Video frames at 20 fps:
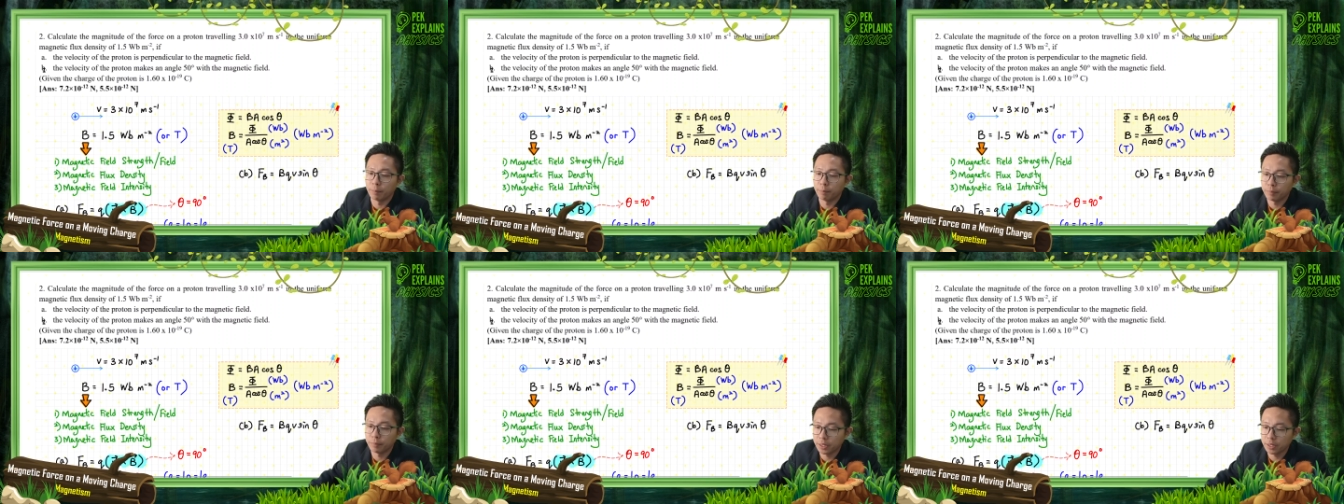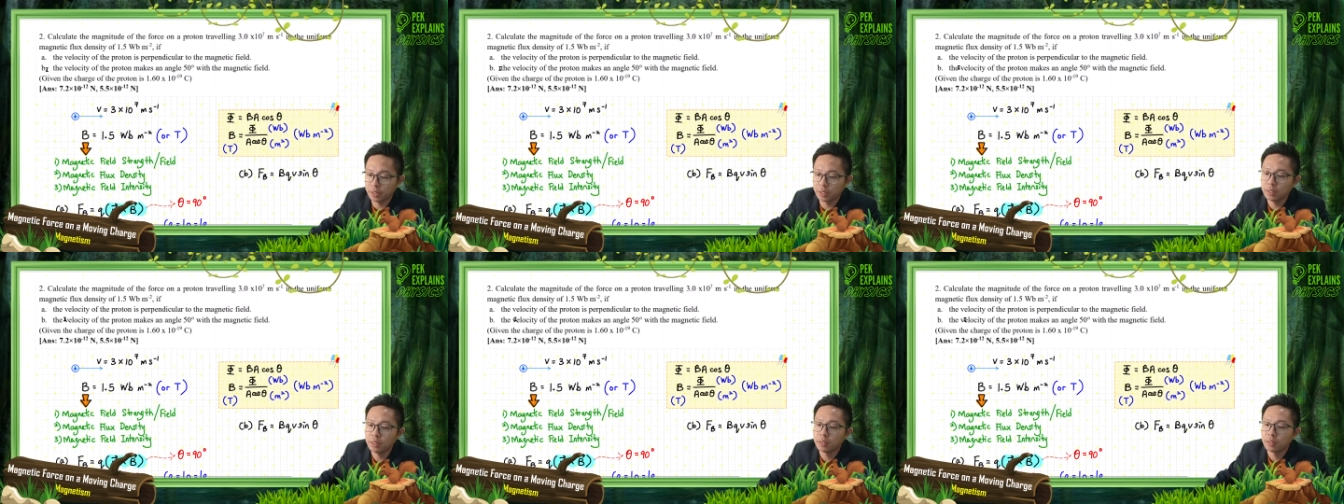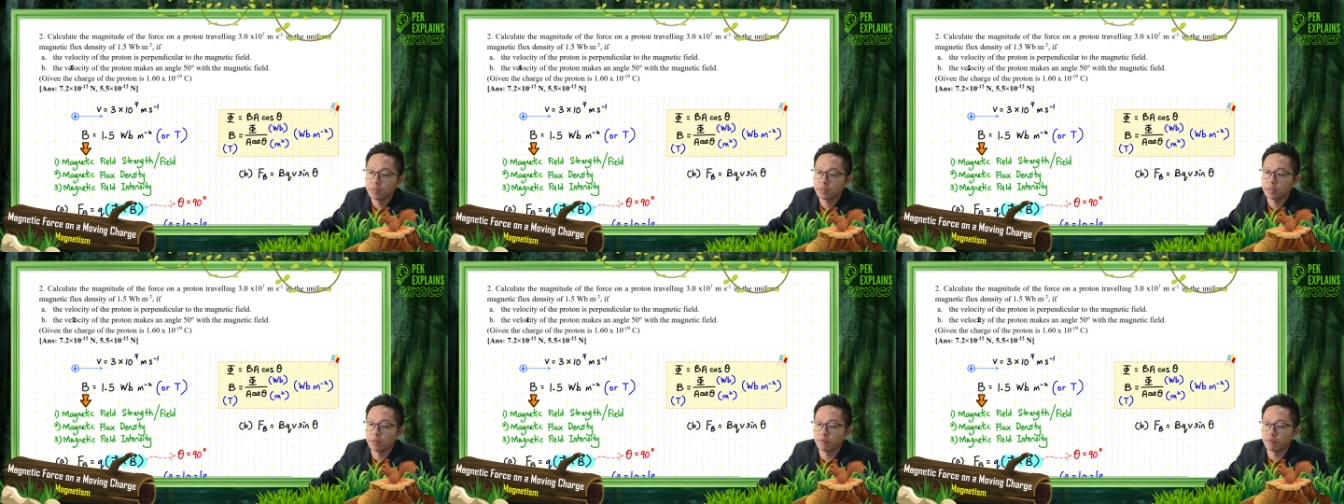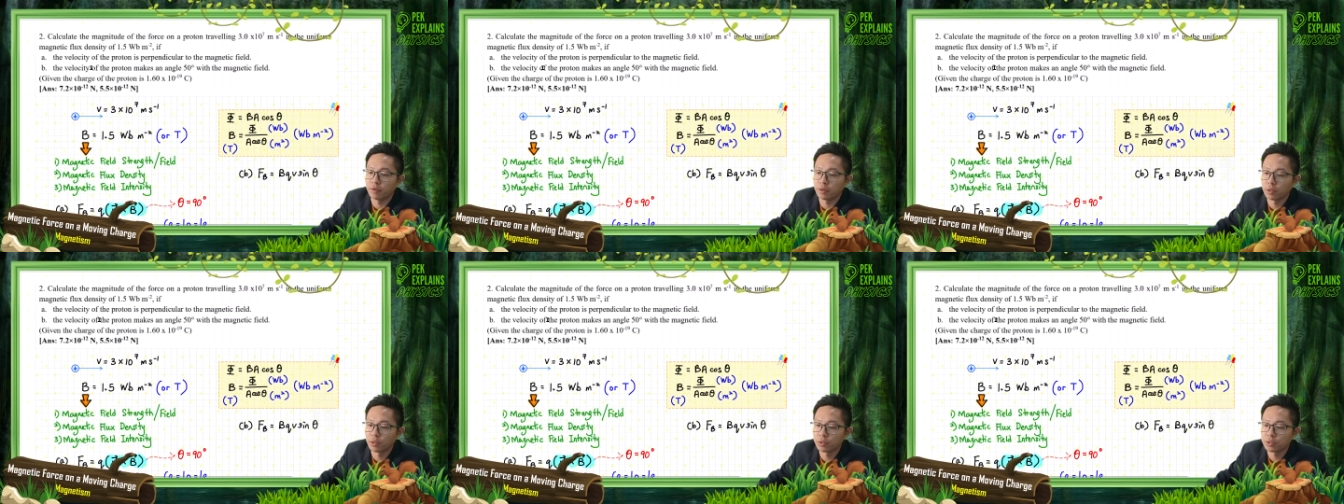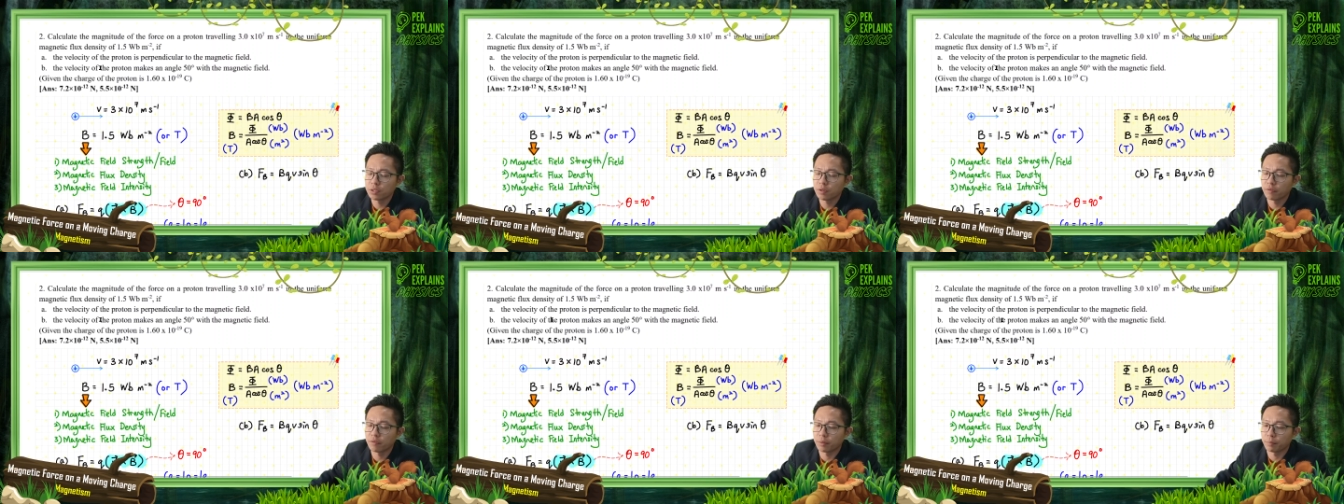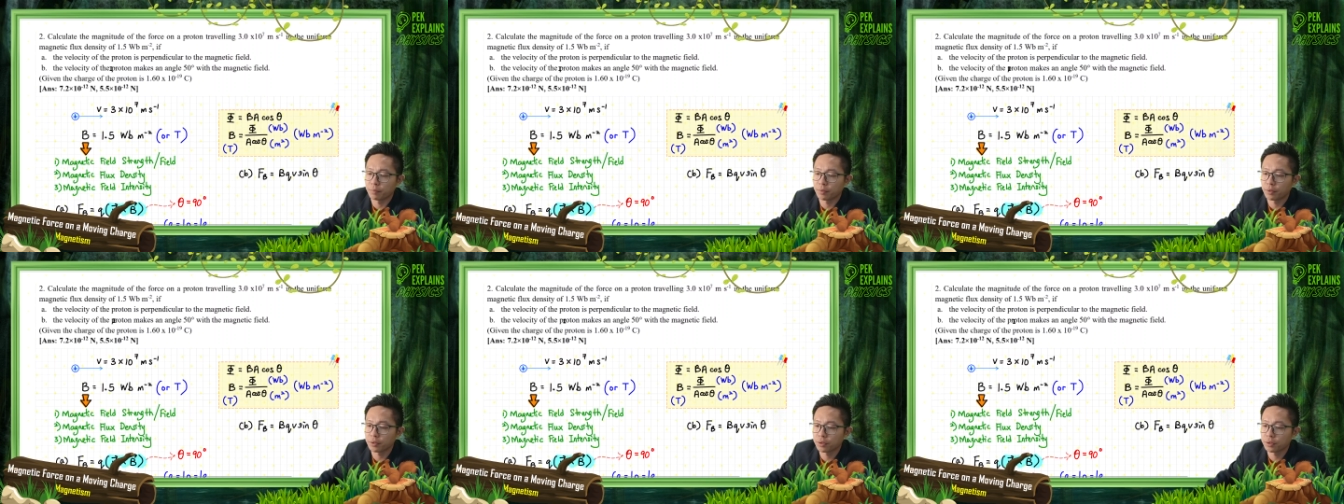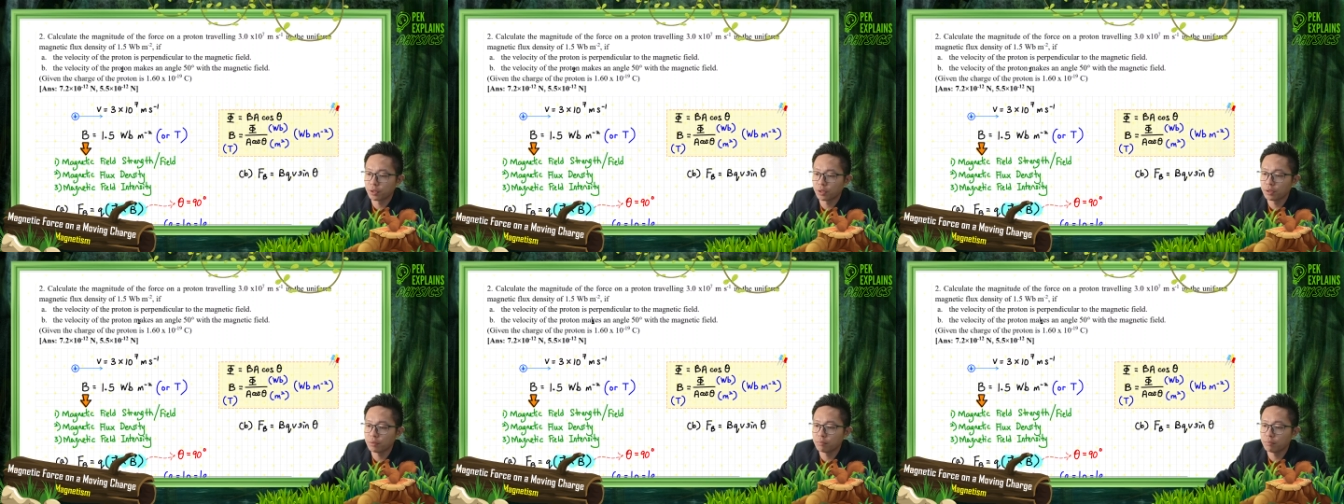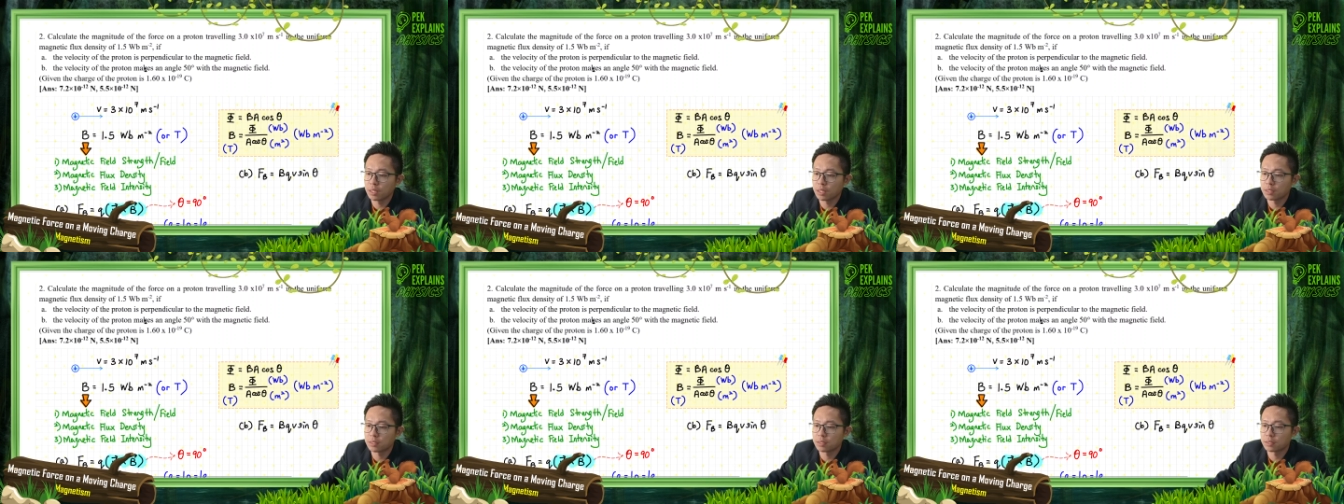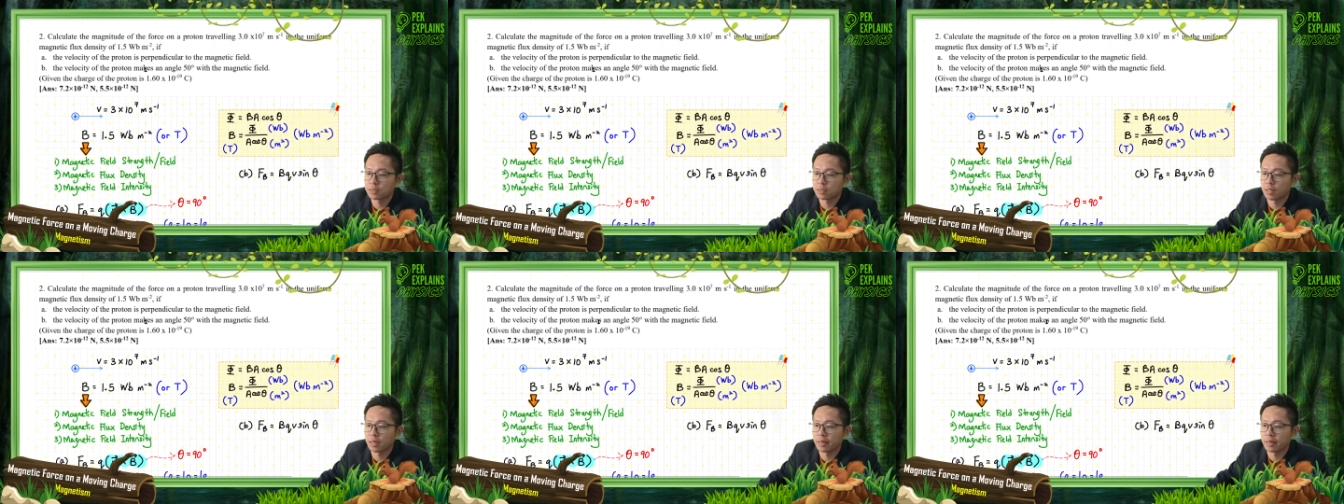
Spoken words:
B, the velocity of the proton makes